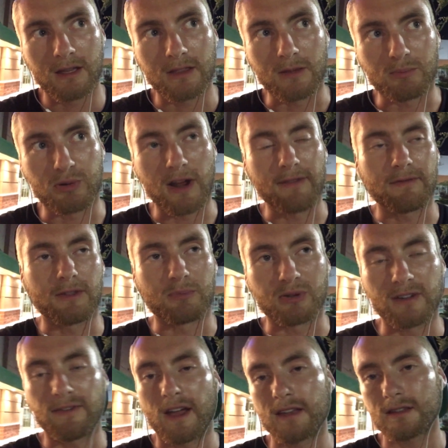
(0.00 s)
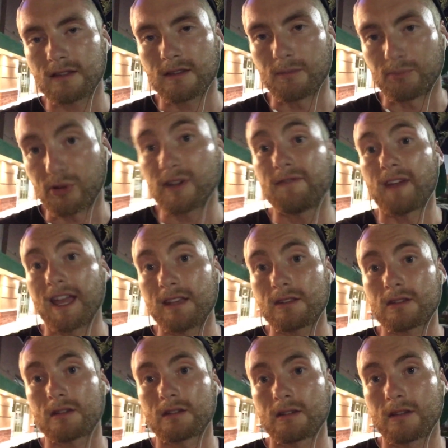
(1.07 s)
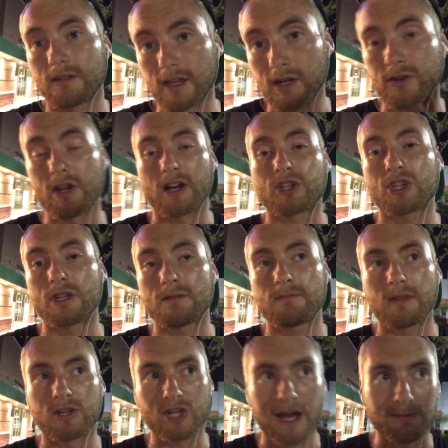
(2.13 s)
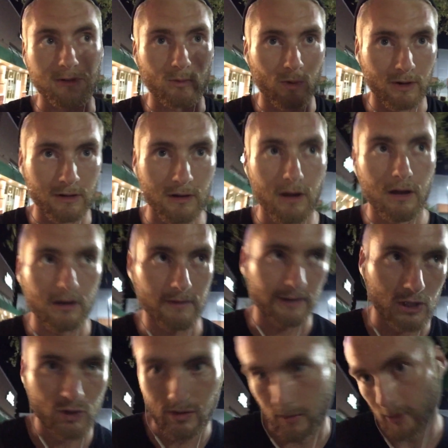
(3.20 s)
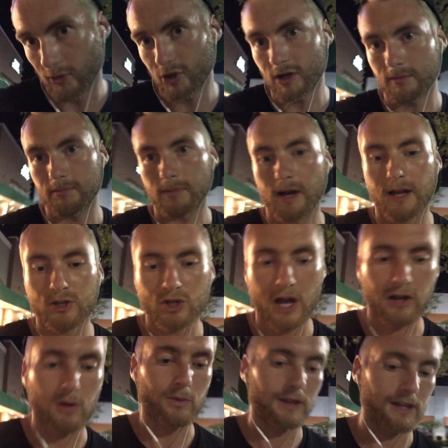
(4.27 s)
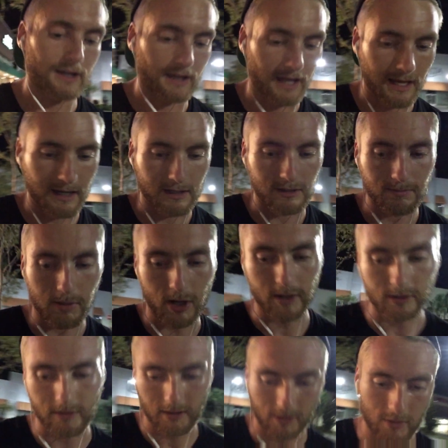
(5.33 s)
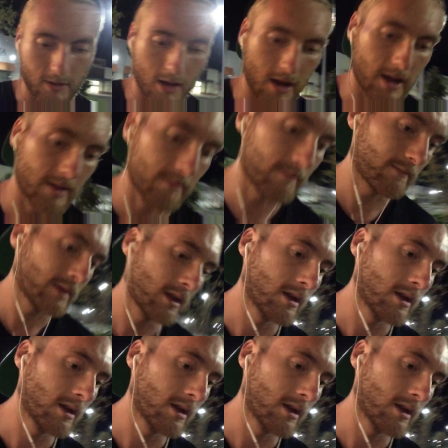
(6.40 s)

the pref the preface the preface the introduction in chapter one of Extreme Ownership by Jocko Willink and his partner in crime,